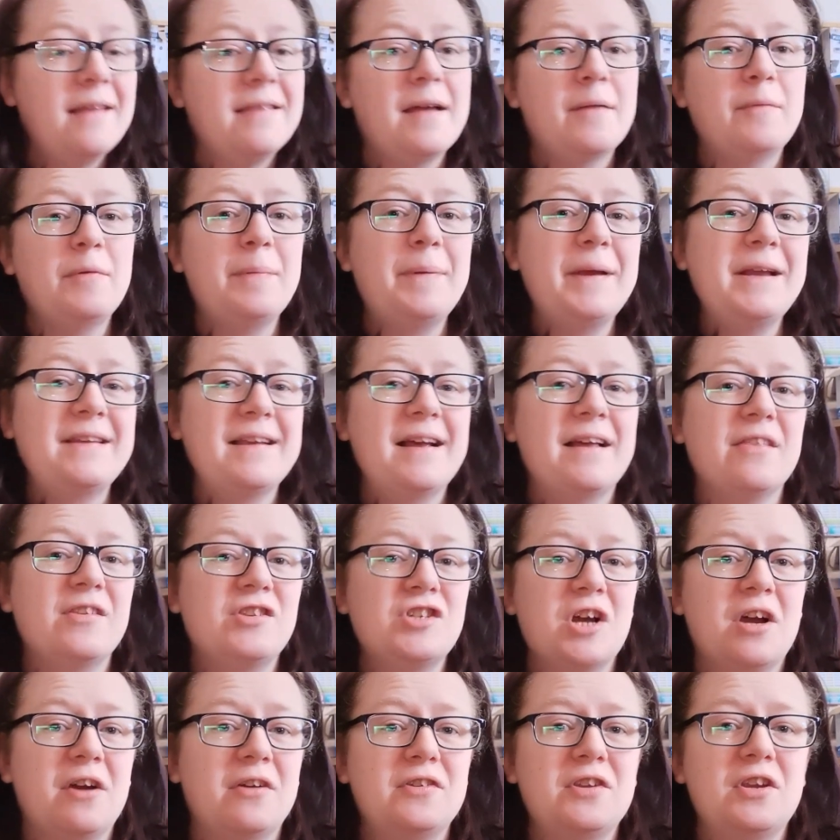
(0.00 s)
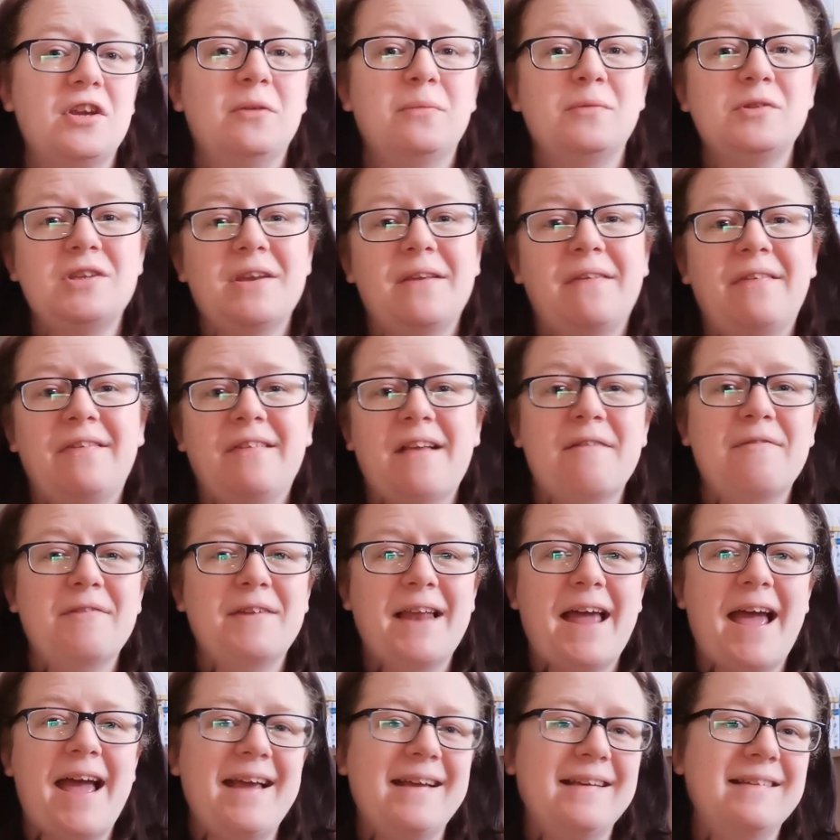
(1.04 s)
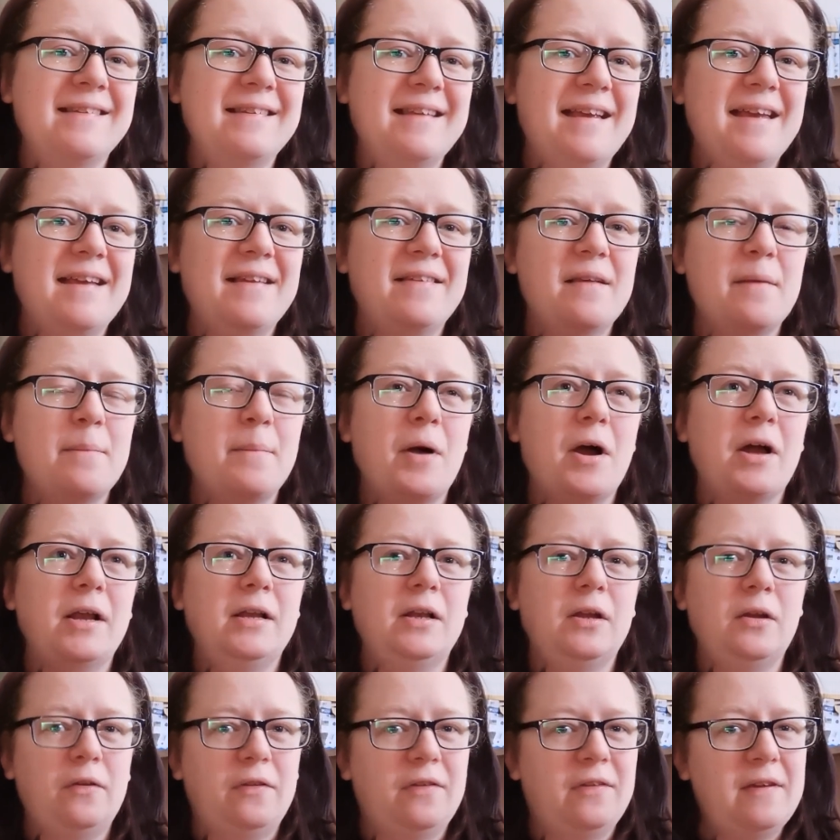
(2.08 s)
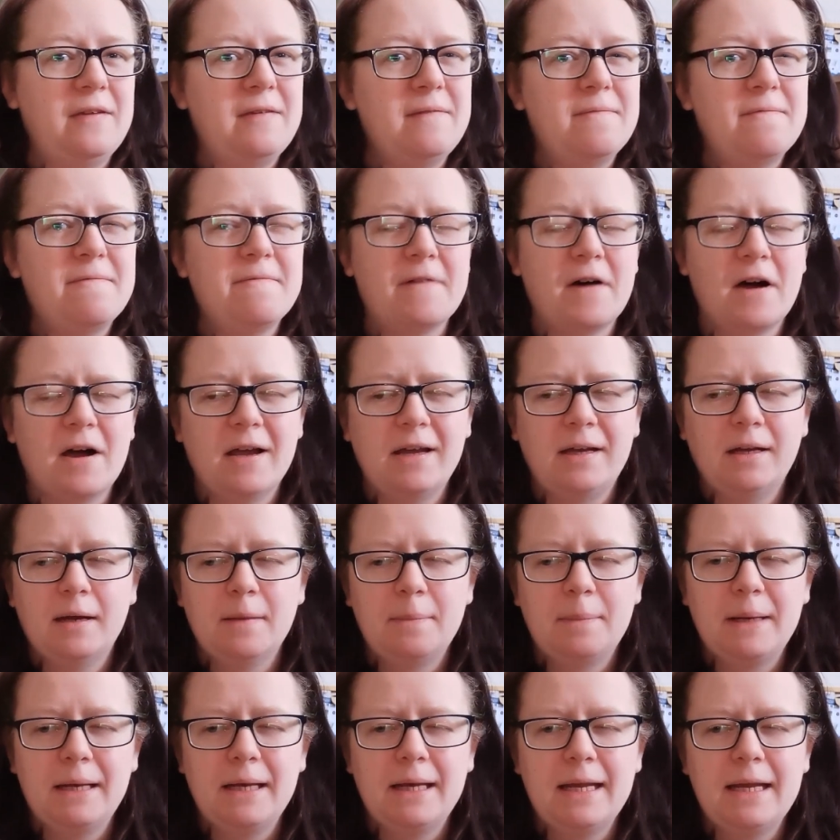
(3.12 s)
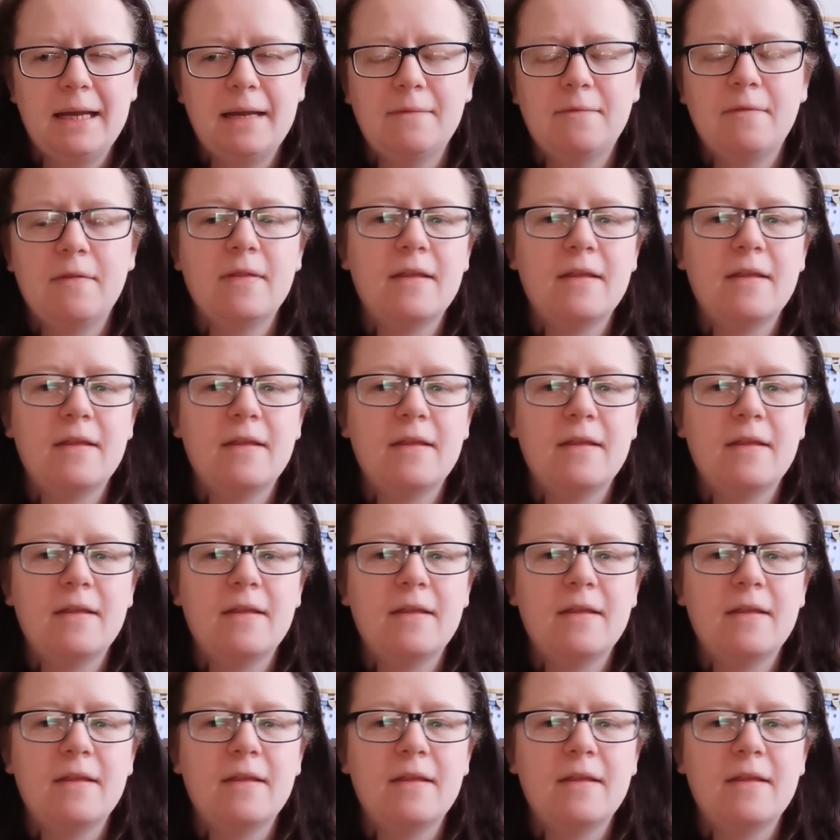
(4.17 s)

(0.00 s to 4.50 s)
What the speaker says: Then we picked out The Jar of Doom, which is 7 X's by Lucy Vine, I believe.